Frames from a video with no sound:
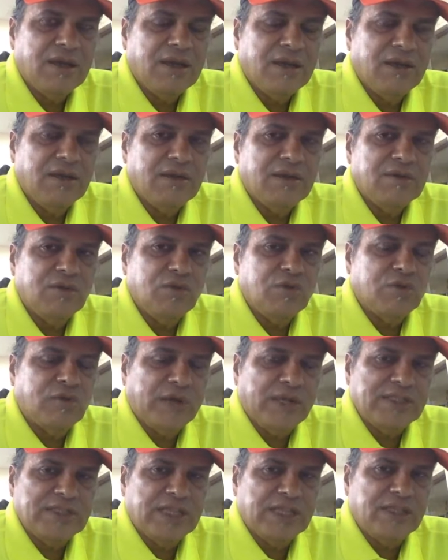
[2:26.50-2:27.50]
who trains
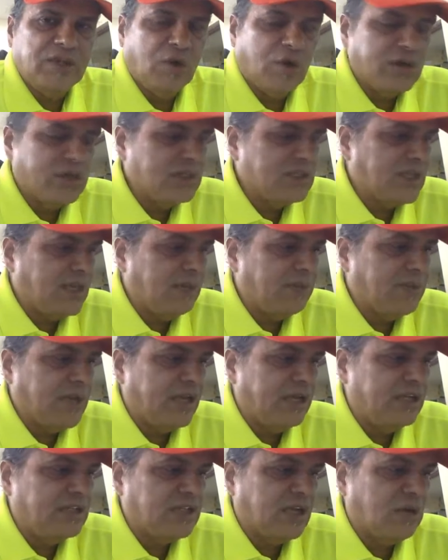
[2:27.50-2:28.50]
at the Otters Club,
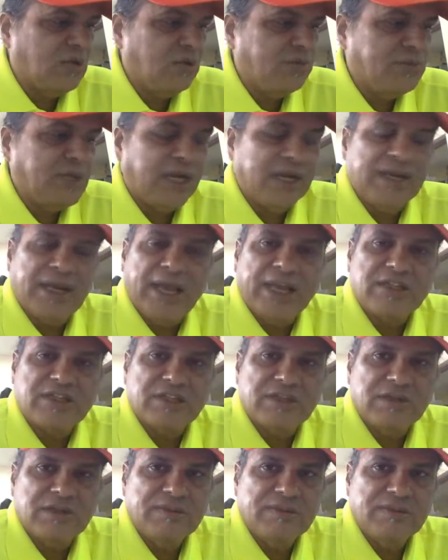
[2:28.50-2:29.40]
Kenisha Gupta in action.